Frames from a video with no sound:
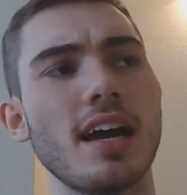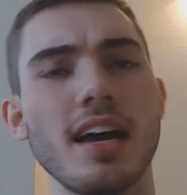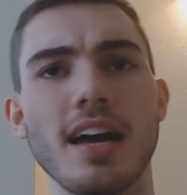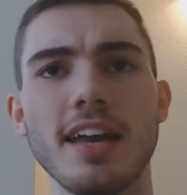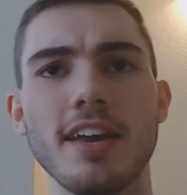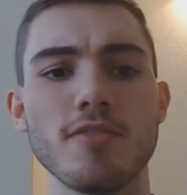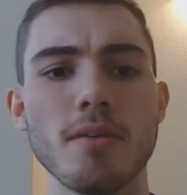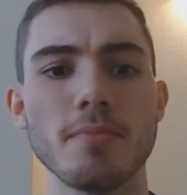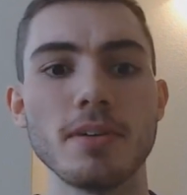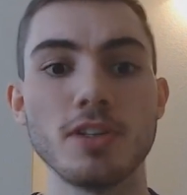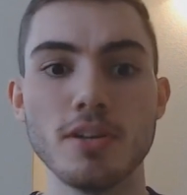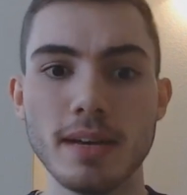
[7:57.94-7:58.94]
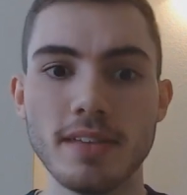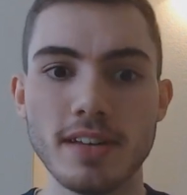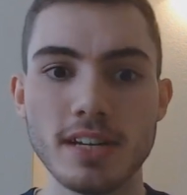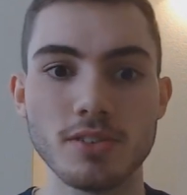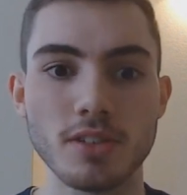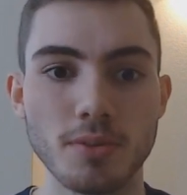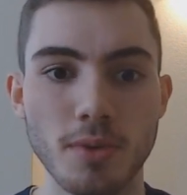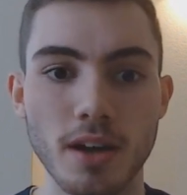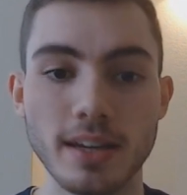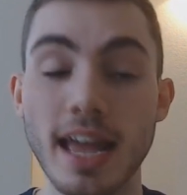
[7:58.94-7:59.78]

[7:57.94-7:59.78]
I don't remember, too many videos on the works.